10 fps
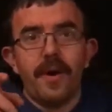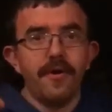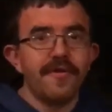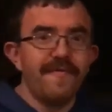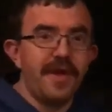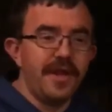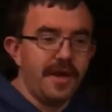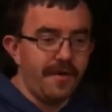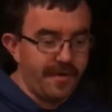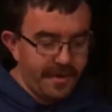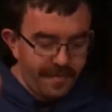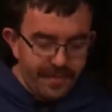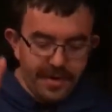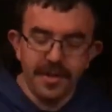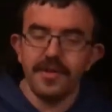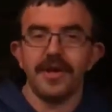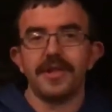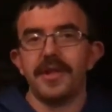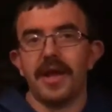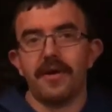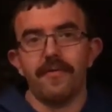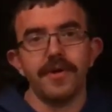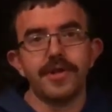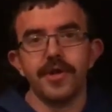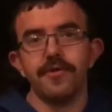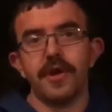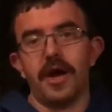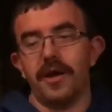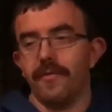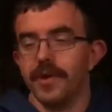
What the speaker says: Post videos. Put a list down. What you got.